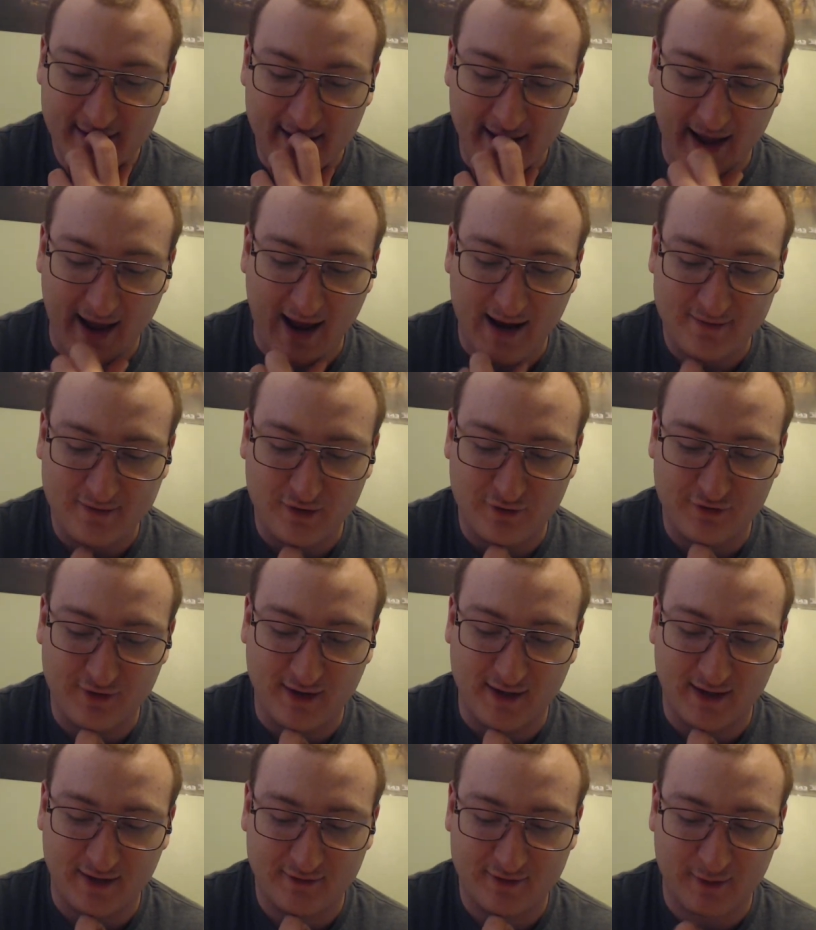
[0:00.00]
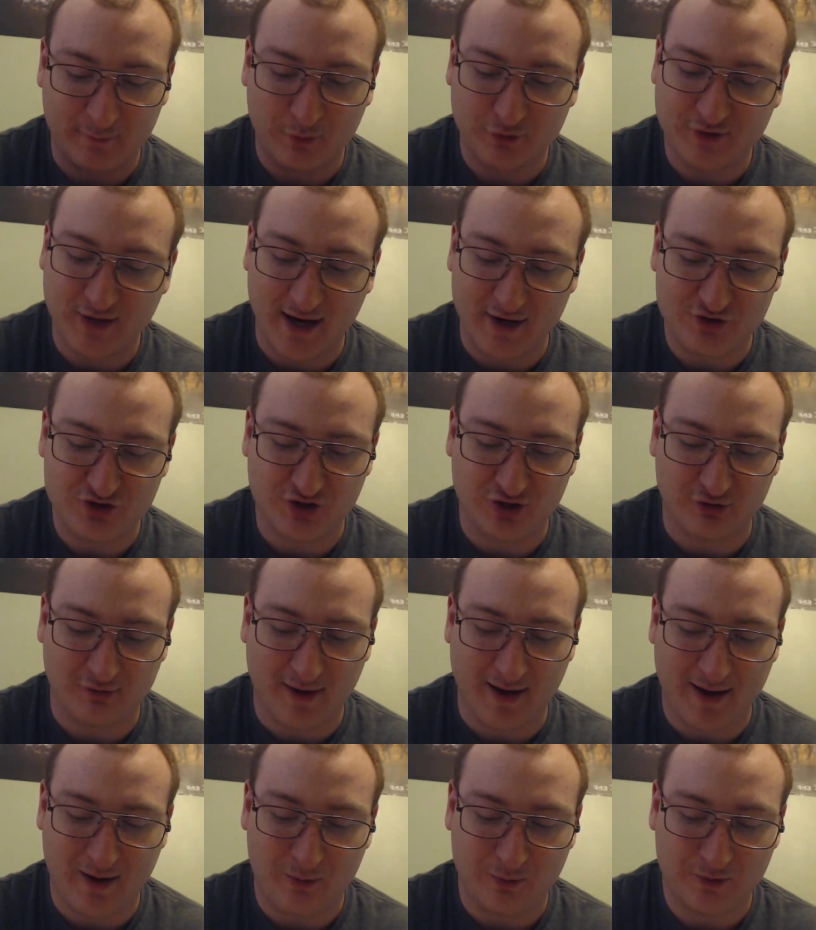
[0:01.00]
at the things that were dashing
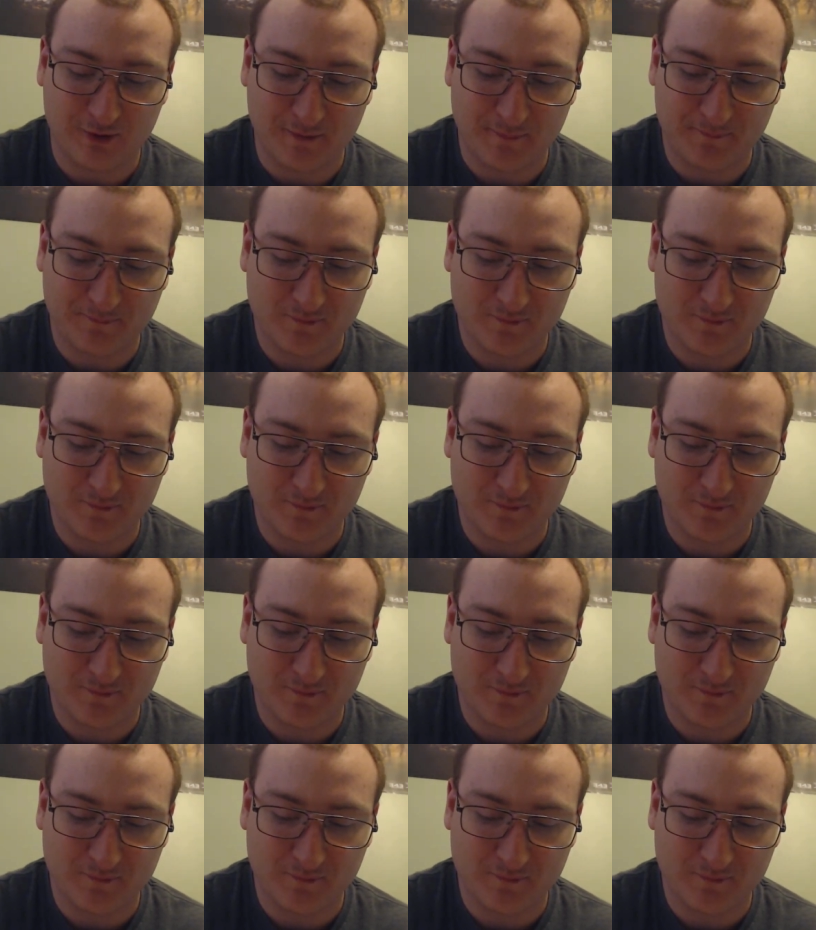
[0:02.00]
around.